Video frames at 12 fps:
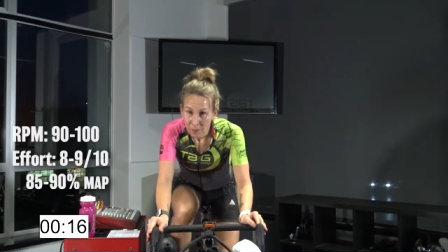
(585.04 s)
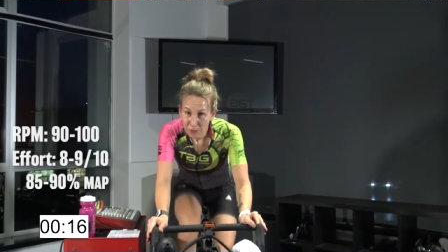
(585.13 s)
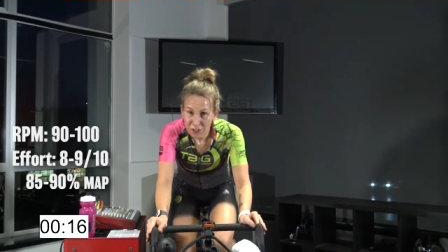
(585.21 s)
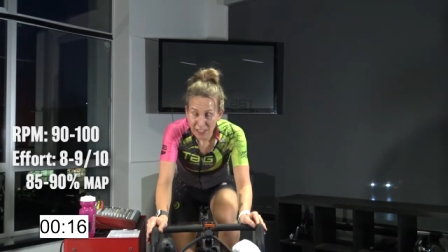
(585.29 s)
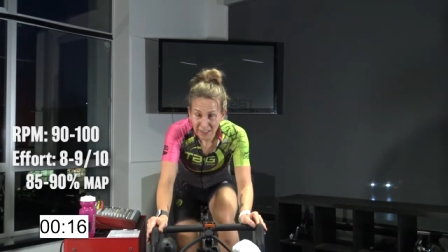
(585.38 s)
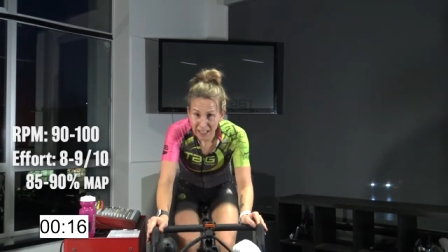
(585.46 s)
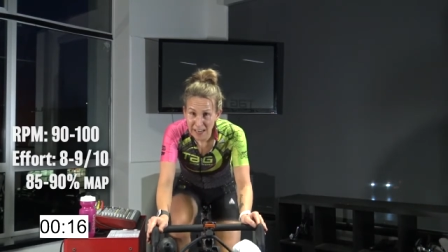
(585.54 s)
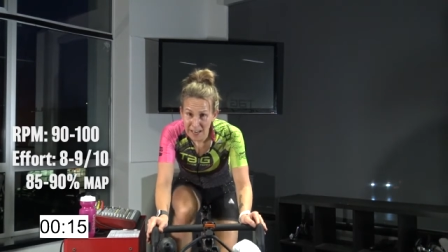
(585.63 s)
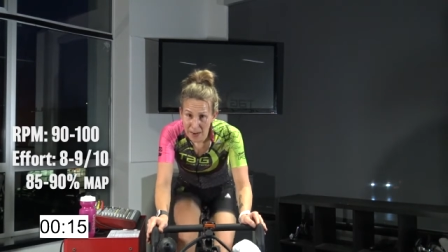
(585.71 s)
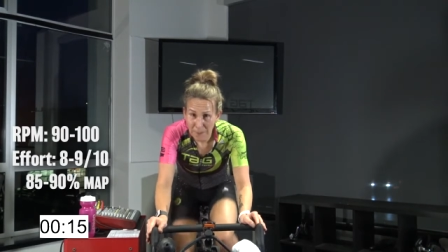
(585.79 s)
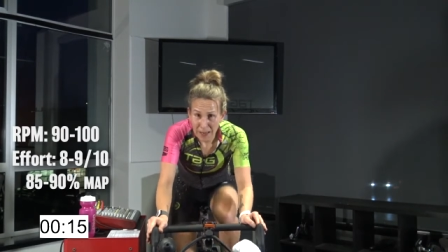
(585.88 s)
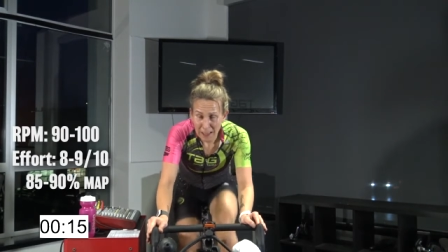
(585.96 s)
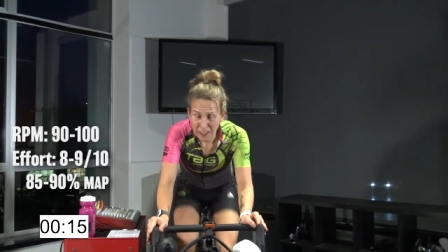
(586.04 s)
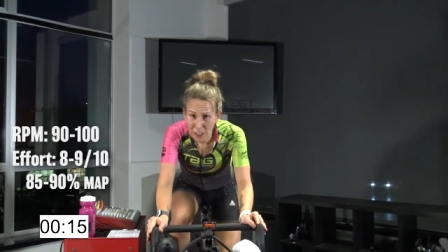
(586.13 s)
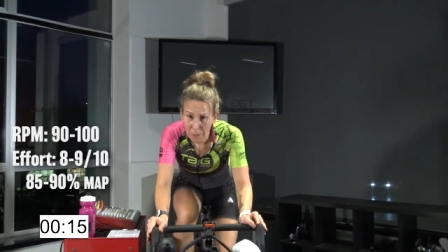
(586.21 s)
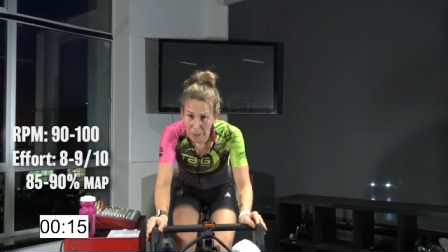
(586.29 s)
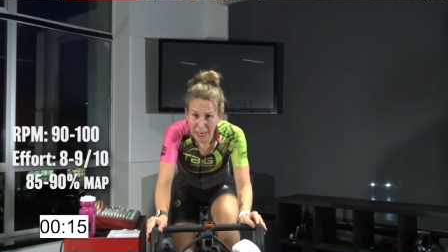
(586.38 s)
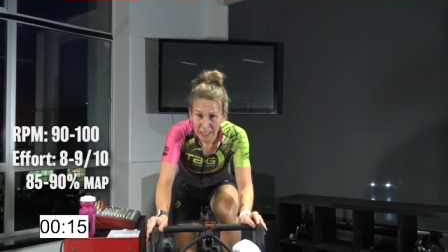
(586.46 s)
We're just getting up that
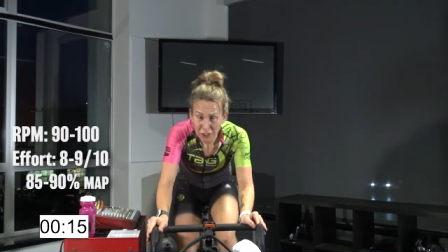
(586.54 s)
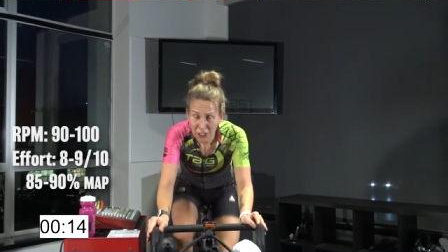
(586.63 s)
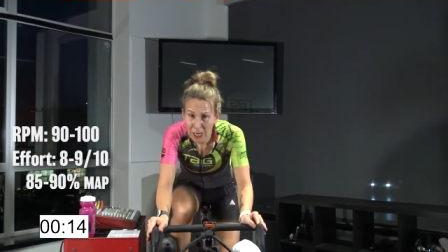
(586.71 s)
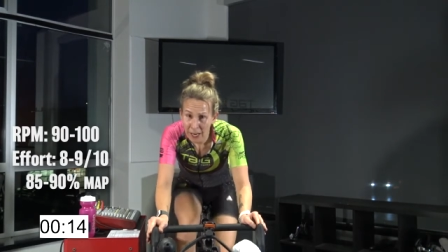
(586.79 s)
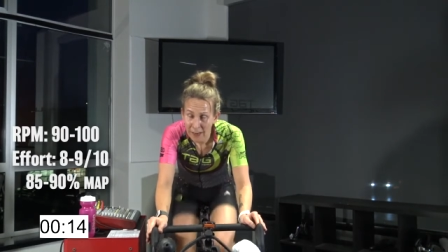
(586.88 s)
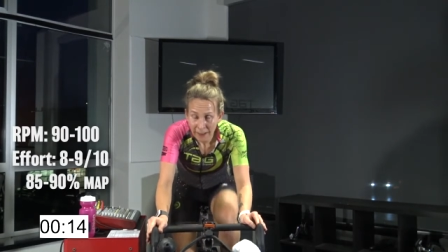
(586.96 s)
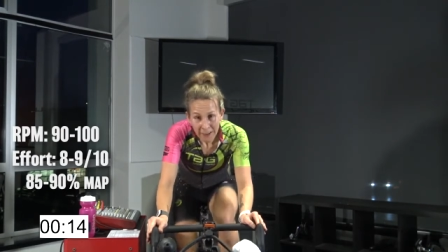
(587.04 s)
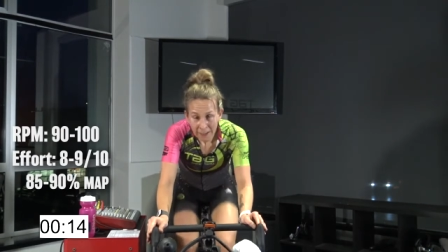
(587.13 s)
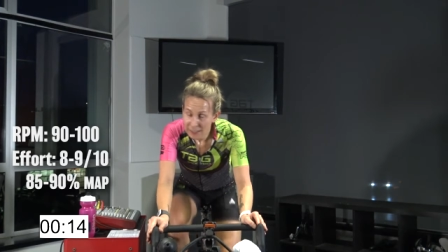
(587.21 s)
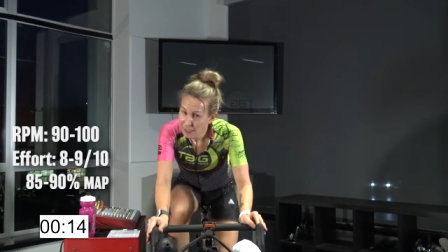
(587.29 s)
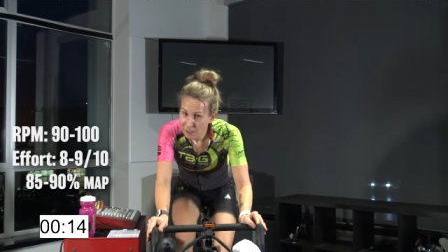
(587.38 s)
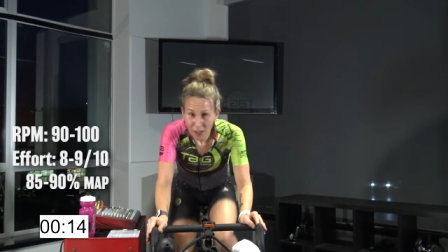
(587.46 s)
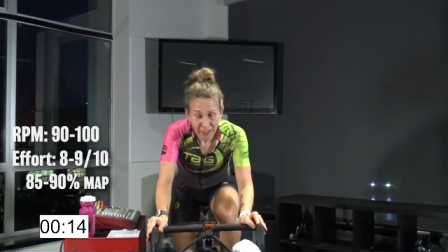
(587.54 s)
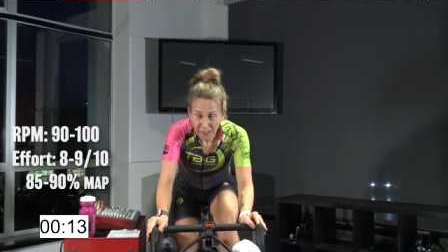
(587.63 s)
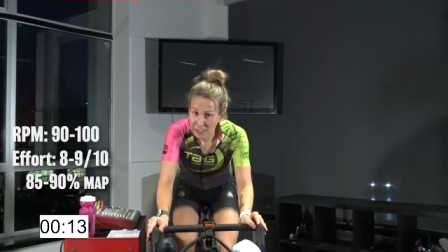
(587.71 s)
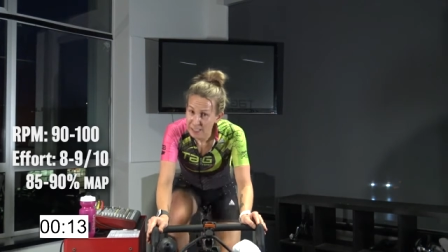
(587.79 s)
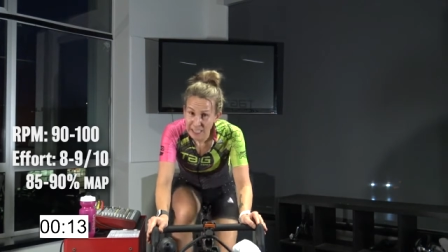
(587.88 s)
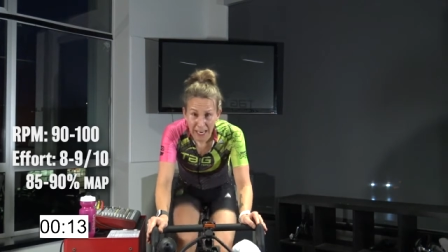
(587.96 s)
little pitch. That's all it's
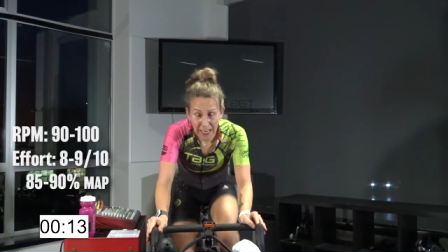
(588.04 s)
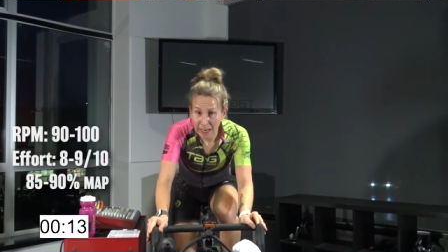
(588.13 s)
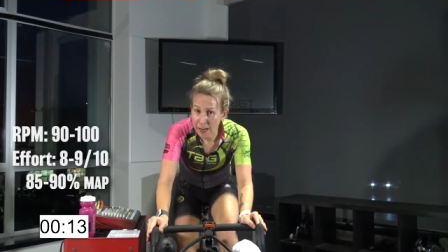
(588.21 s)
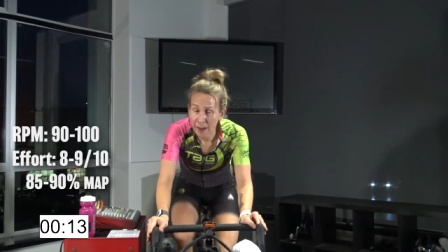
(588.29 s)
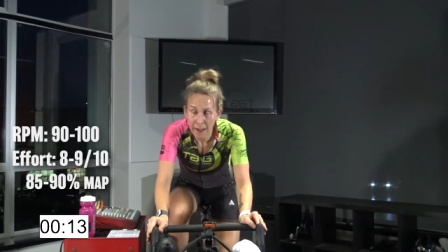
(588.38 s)
gonna take.